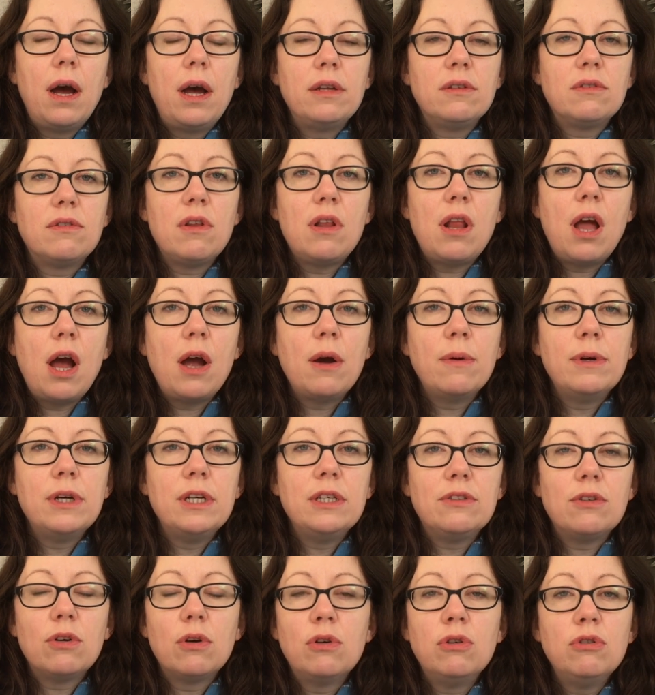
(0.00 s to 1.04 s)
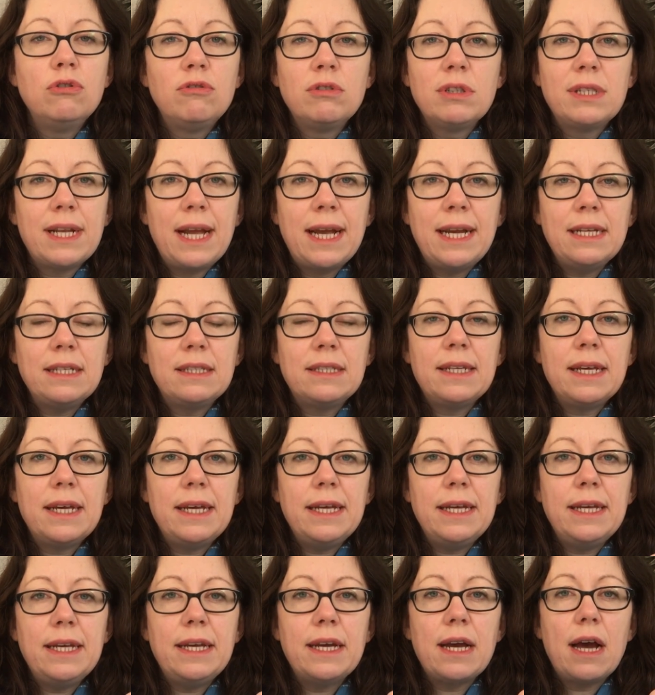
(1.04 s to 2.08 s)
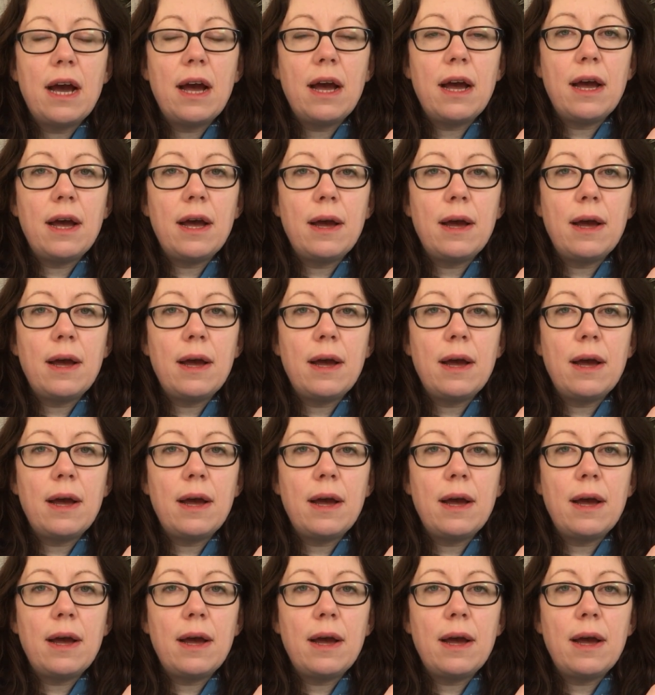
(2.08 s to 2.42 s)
as low as 180